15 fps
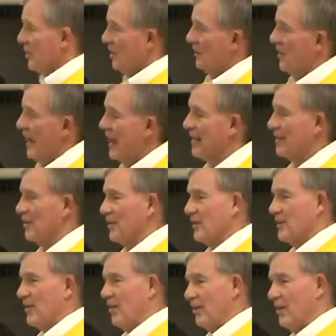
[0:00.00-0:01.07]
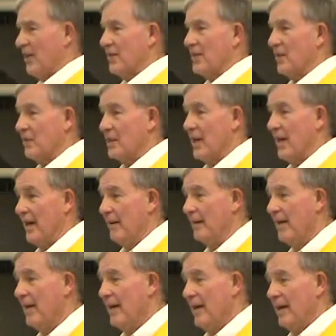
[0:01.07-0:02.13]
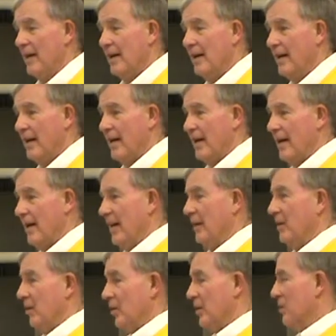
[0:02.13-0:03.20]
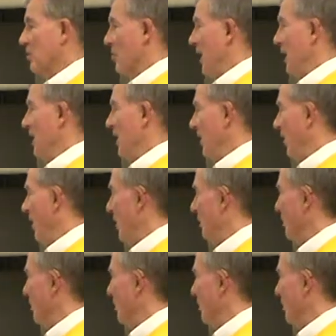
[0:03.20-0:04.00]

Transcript: to come back to this area sometime. And I know he's trying to get on